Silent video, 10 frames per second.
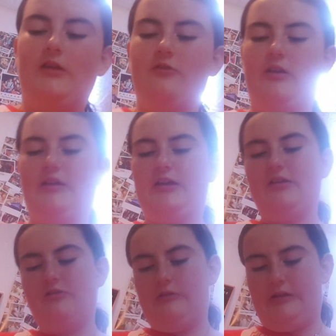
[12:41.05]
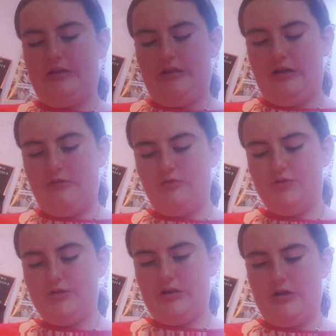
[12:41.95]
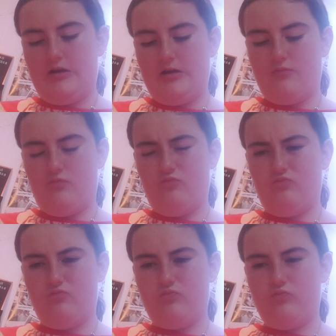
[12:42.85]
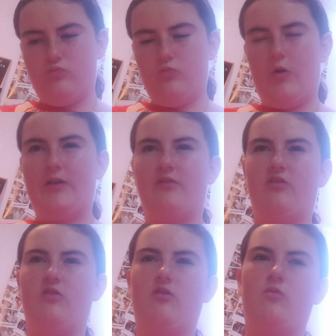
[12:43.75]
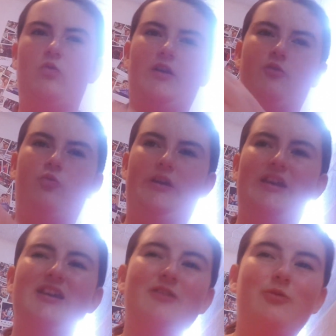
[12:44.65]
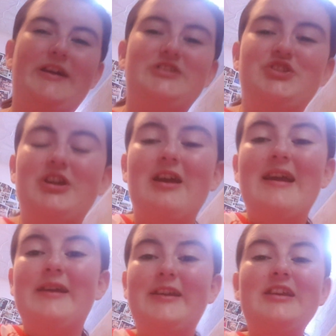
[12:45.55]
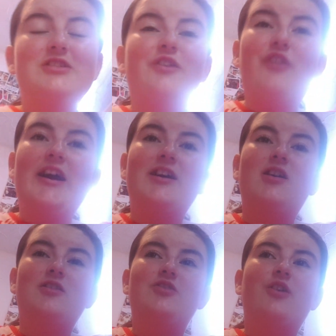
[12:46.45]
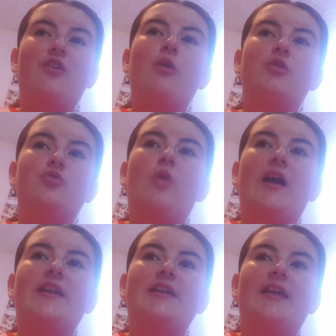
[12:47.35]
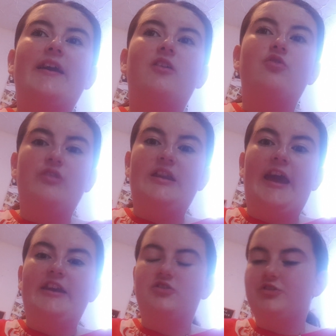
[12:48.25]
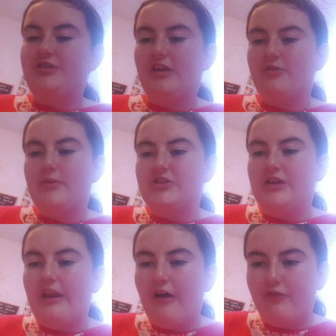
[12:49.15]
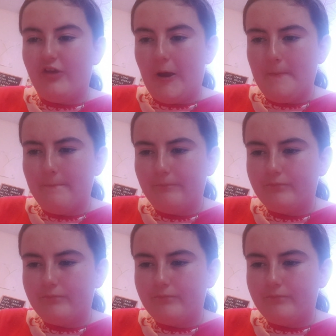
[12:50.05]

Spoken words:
So I think he's only allowed one a week, which he's devoured one in 3 days because that's how much he loves them.